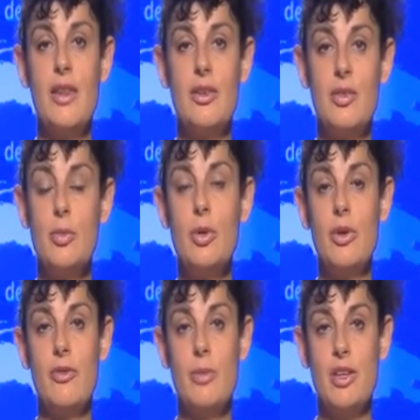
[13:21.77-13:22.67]
There is more
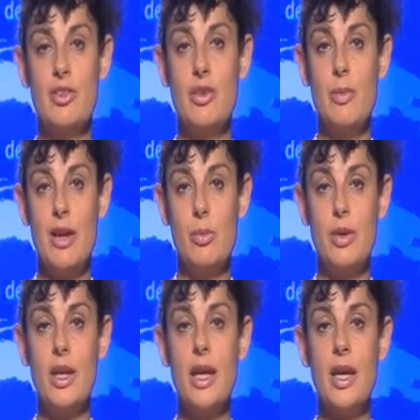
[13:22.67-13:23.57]
information about
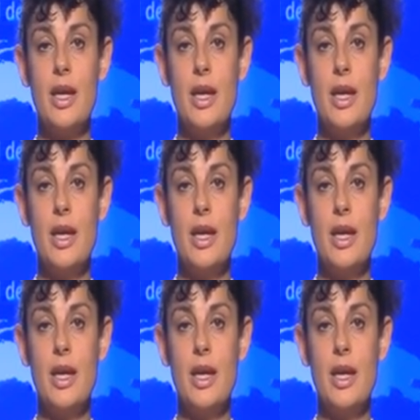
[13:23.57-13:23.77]
bringing